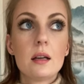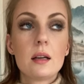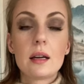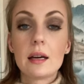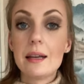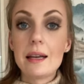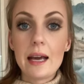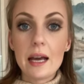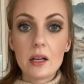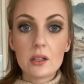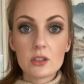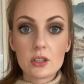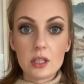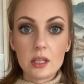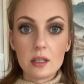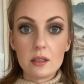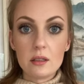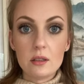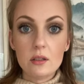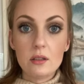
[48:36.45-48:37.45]

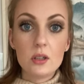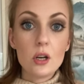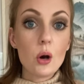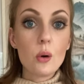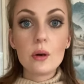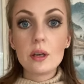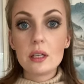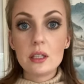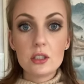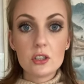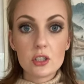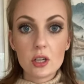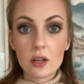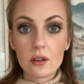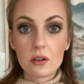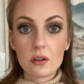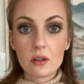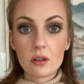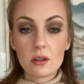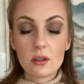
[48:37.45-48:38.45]
connection, knowing each
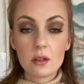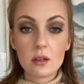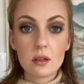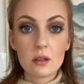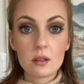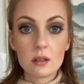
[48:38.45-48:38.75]
other.